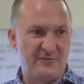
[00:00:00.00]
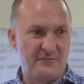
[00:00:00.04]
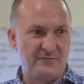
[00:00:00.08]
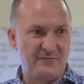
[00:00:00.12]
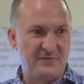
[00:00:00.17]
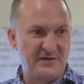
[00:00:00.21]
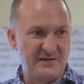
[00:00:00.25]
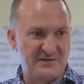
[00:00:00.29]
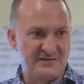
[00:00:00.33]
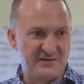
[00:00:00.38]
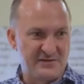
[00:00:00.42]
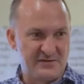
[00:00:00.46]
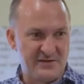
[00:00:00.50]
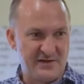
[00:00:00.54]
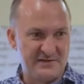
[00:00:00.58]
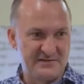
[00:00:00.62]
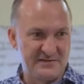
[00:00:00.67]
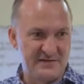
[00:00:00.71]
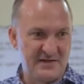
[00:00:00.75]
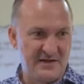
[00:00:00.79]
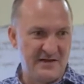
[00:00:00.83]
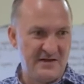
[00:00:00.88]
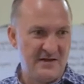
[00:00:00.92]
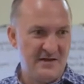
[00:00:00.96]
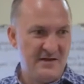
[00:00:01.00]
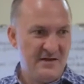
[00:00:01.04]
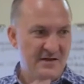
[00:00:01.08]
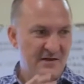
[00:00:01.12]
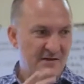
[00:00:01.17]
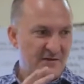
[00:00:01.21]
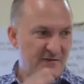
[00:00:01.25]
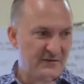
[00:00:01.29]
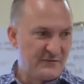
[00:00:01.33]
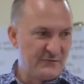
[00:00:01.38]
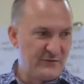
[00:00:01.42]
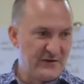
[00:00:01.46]
look at
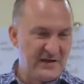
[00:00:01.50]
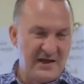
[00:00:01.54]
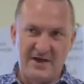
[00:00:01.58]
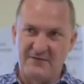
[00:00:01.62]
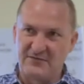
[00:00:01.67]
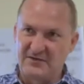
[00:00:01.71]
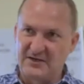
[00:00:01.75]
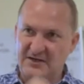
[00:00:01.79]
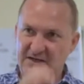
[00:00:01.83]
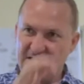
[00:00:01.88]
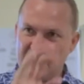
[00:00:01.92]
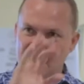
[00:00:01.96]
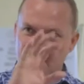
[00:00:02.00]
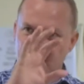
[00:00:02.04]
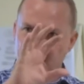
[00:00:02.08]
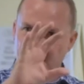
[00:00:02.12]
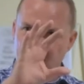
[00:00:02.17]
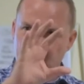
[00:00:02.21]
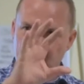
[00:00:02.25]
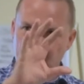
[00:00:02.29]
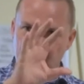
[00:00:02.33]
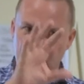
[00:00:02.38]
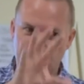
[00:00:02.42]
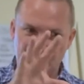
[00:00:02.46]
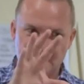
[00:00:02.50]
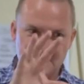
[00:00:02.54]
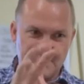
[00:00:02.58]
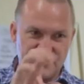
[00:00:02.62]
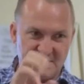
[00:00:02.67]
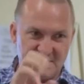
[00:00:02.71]
the qualifications that